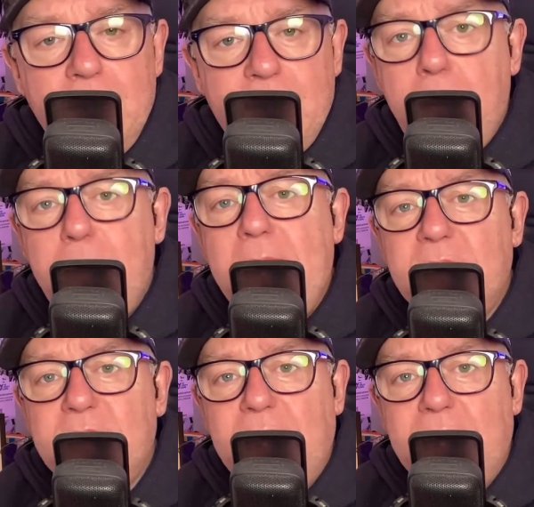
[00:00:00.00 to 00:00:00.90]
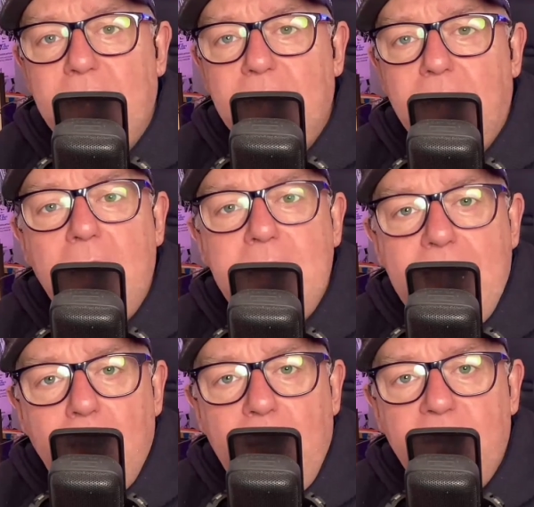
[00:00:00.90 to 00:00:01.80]
That being said, I
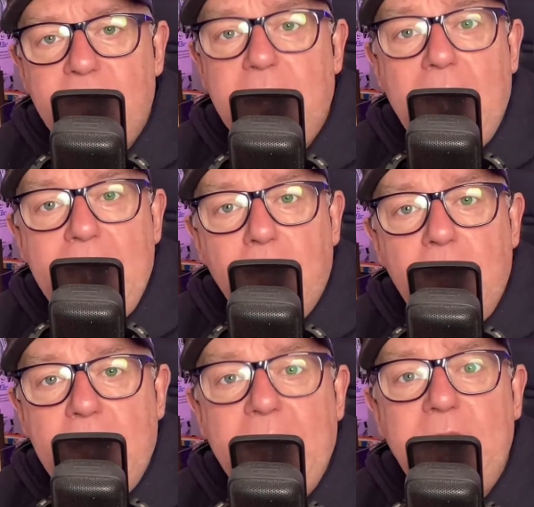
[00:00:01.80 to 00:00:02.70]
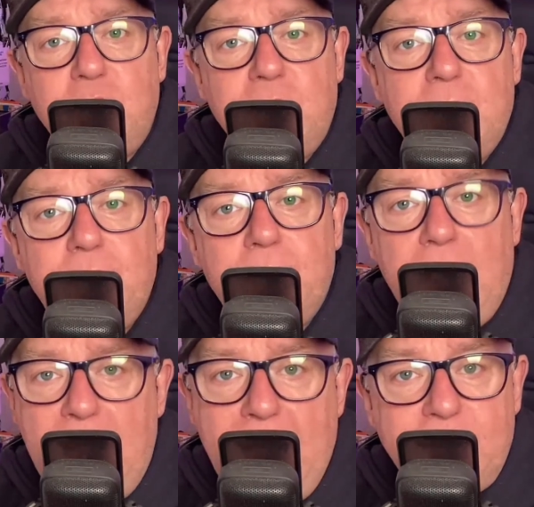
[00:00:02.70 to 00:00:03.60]
now have an AI agent
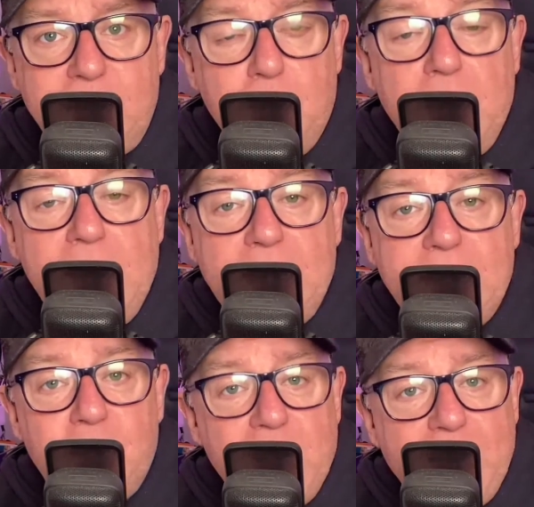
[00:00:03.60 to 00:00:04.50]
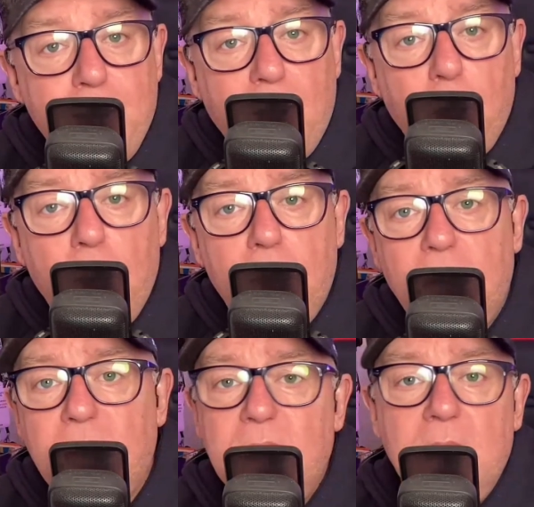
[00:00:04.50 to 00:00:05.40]
that acts as my editor, checking my
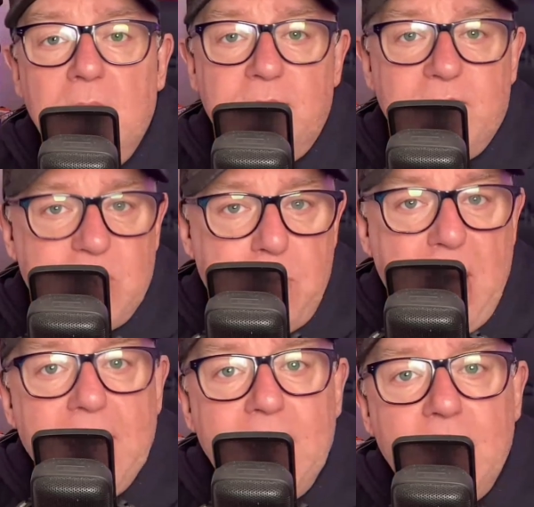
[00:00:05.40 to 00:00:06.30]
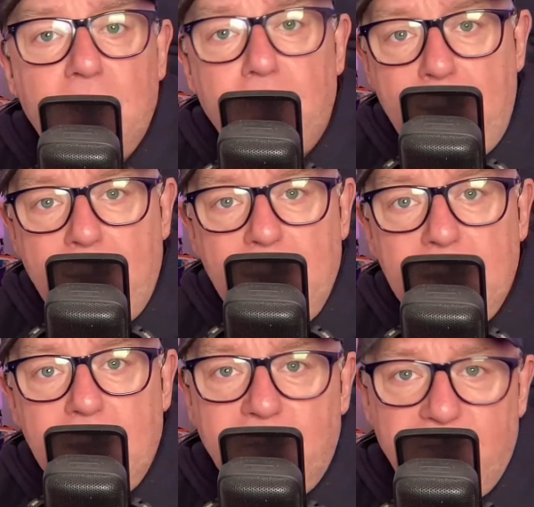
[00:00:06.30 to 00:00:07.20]
work for spelling, grammar,
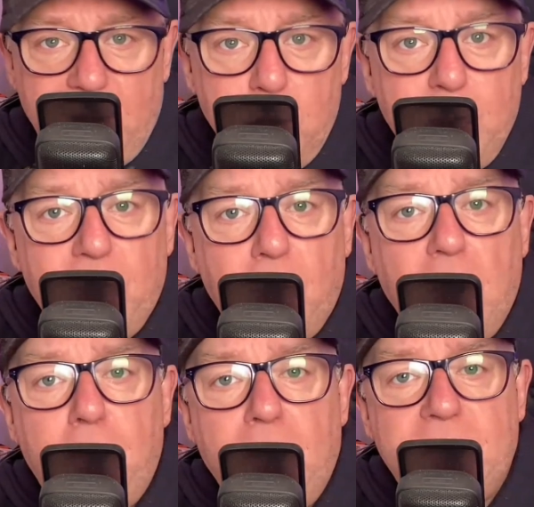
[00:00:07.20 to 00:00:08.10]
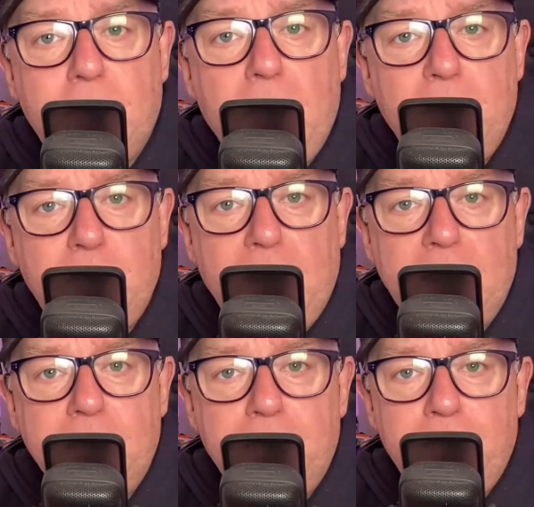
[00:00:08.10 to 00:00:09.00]
and flow before I press the publish
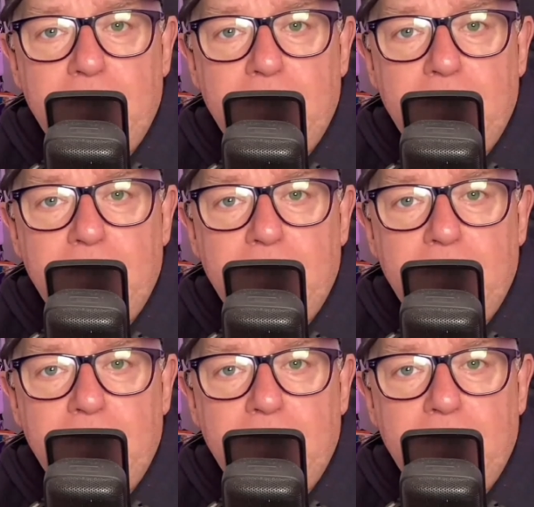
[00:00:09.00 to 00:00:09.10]
button.